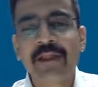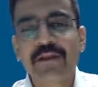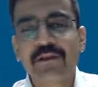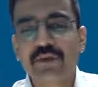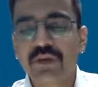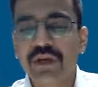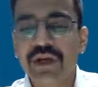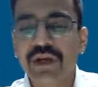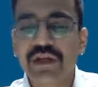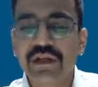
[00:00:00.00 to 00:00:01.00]
So,
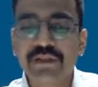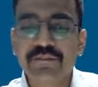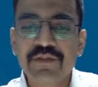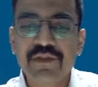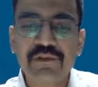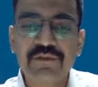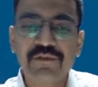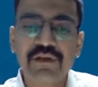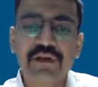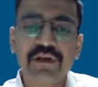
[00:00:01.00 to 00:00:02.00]
in terms of
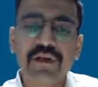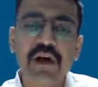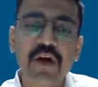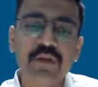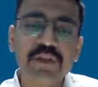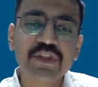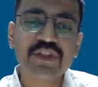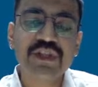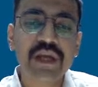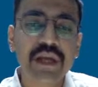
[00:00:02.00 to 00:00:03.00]
how
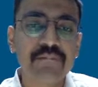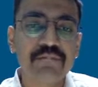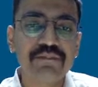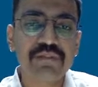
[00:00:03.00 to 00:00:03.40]
much time